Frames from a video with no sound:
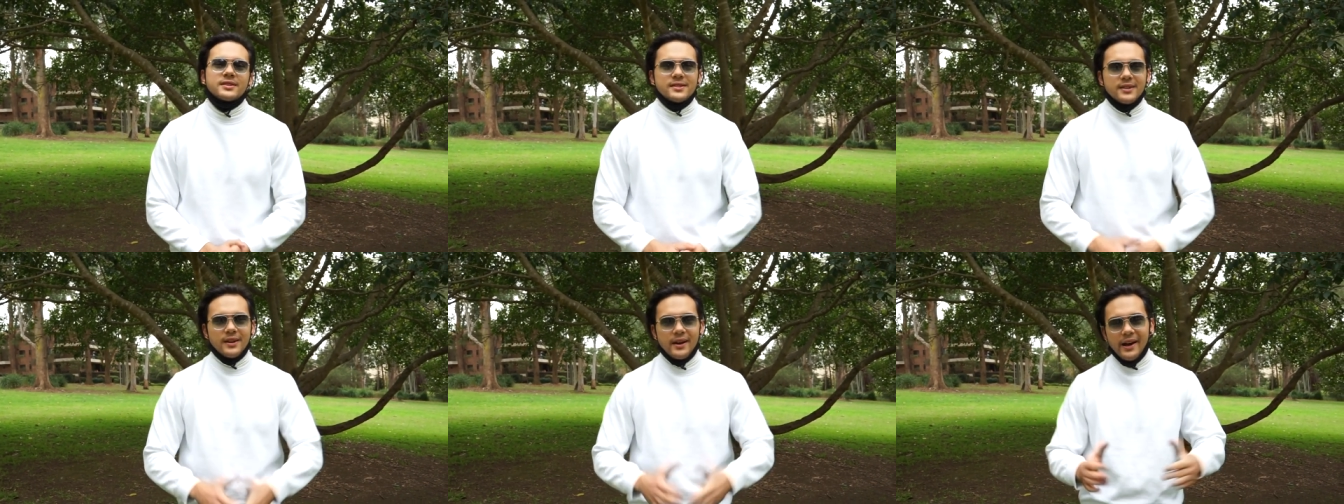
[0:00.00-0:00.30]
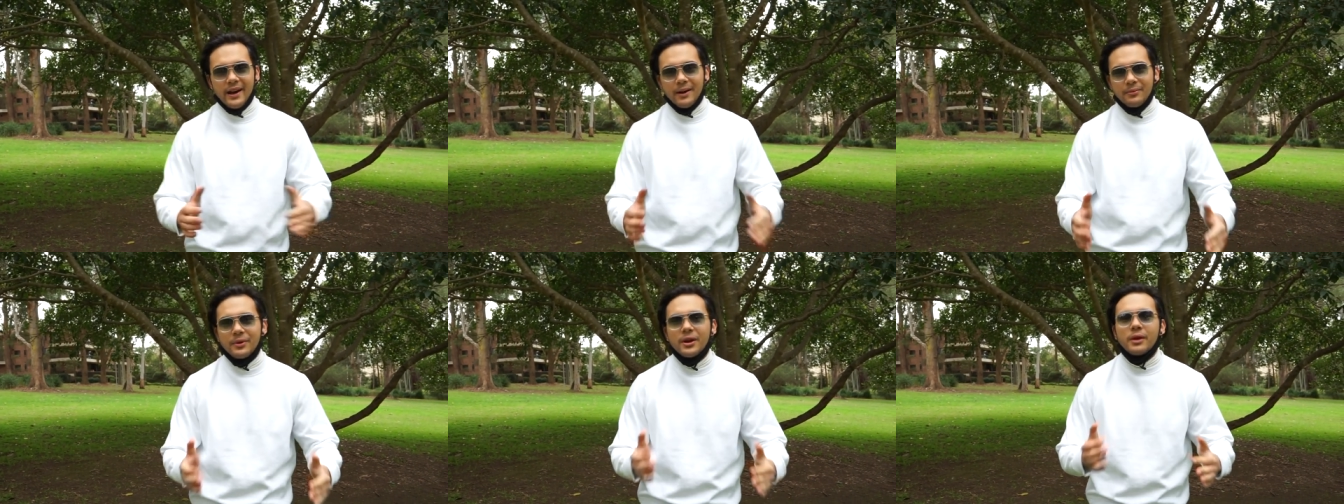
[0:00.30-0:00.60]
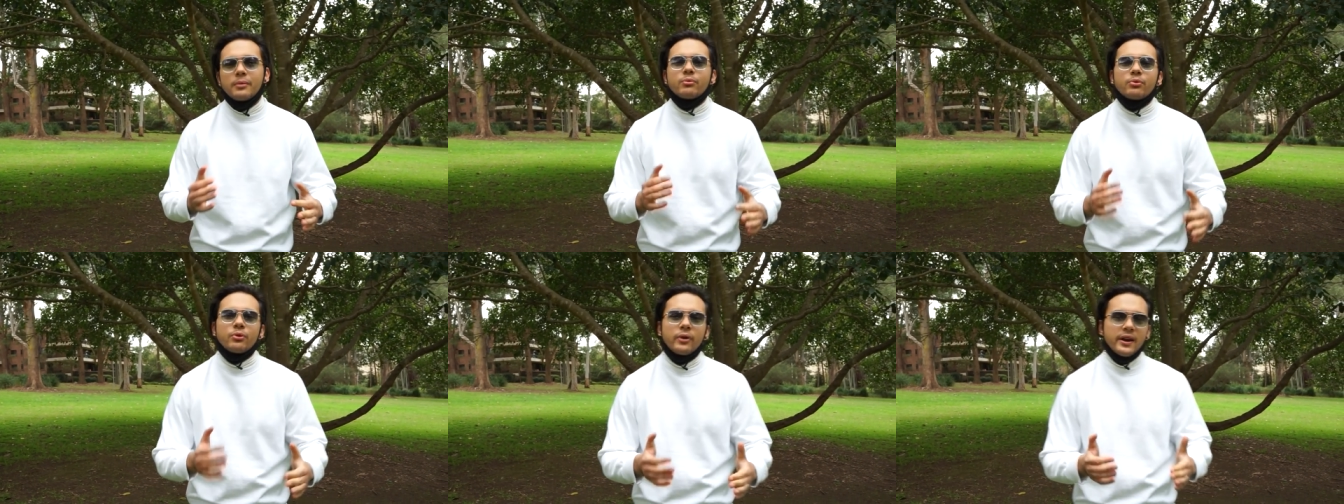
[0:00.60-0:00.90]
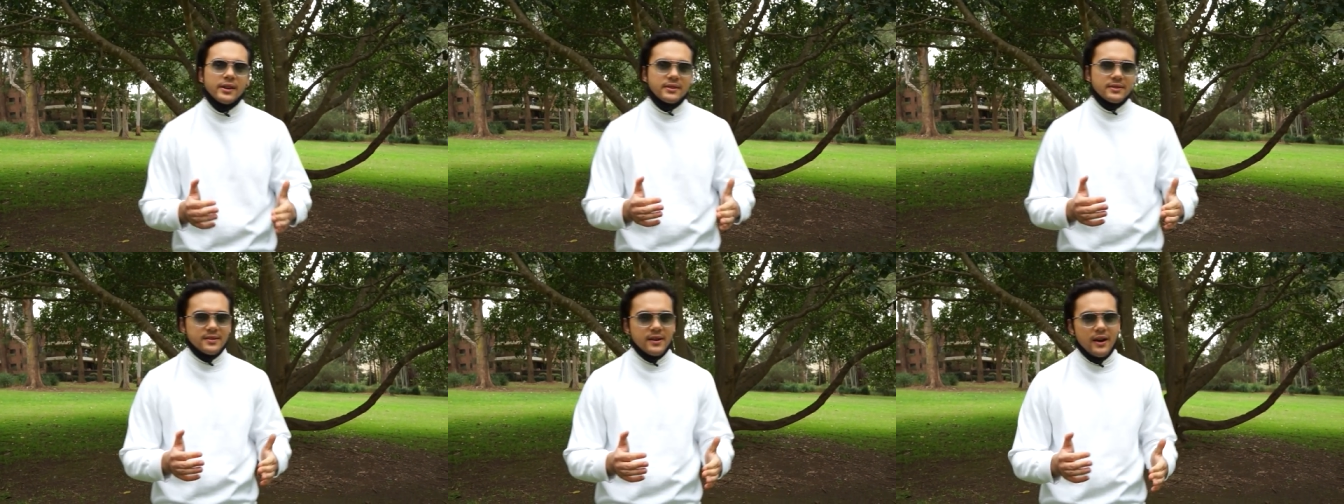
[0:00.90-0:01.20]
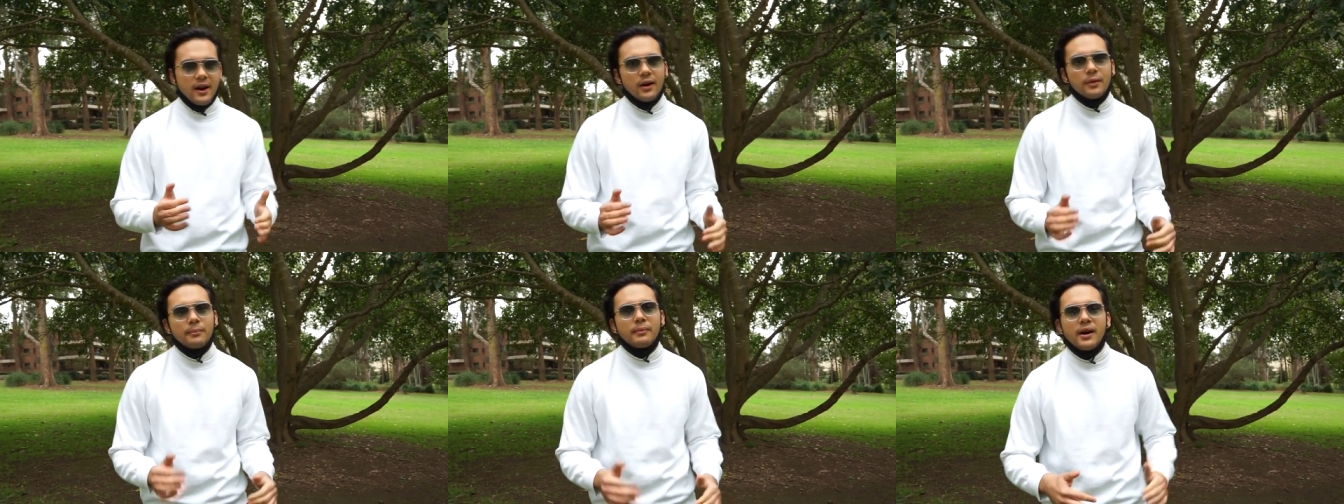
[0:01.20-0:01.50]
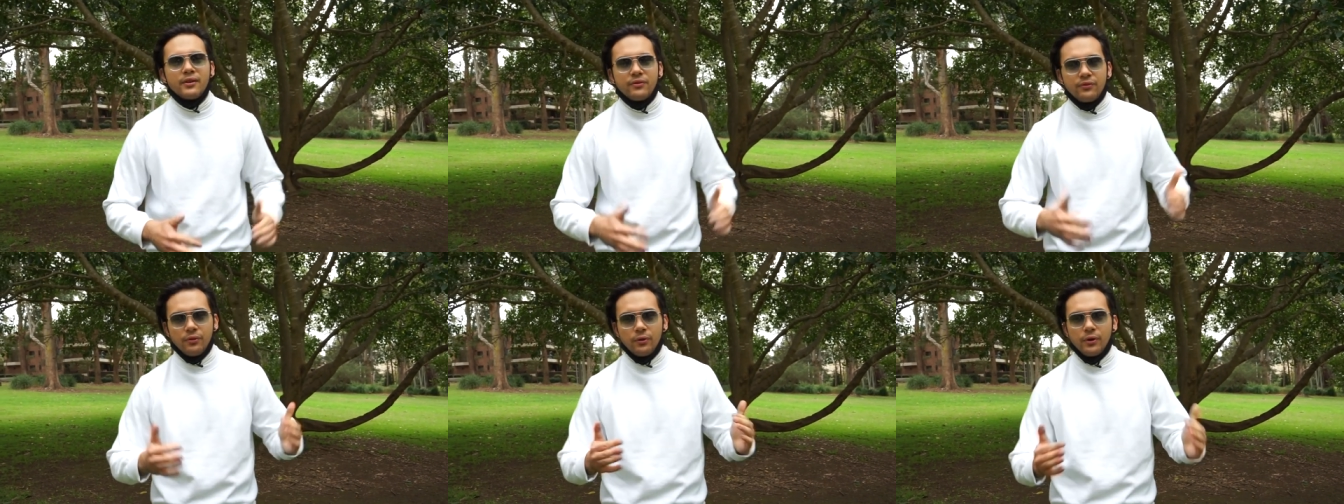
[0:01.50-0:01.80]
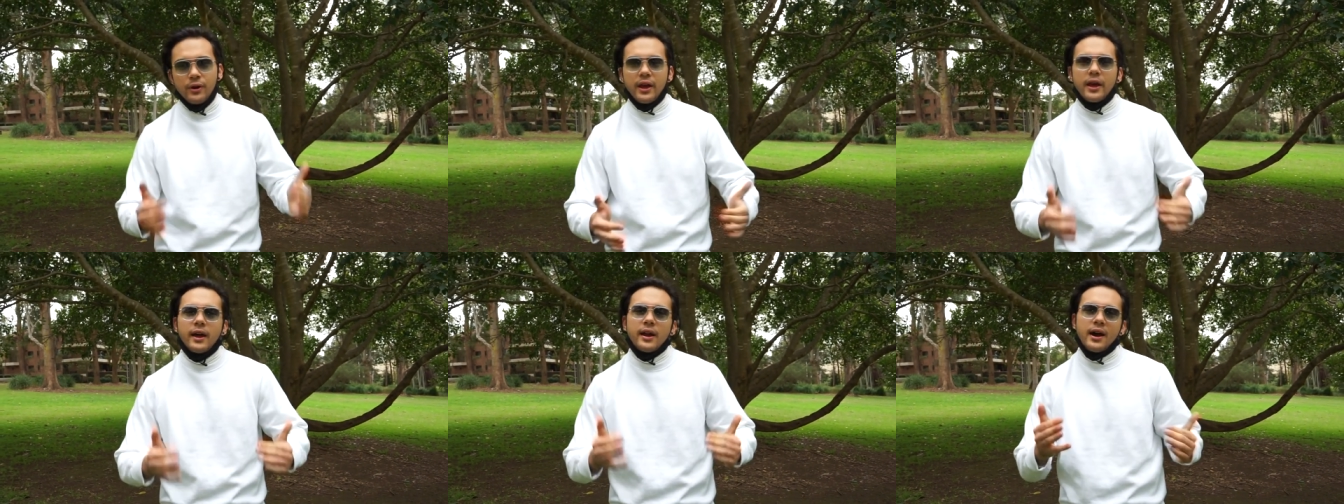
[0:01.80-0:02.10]
Today I'm going to break down my
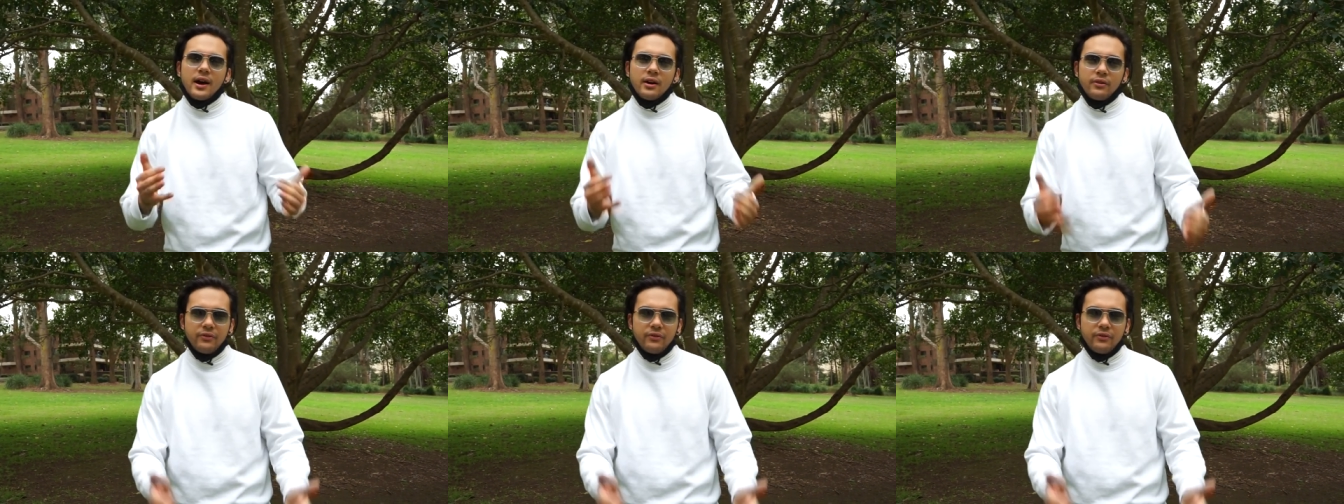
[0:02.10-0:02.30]
forty-eight hour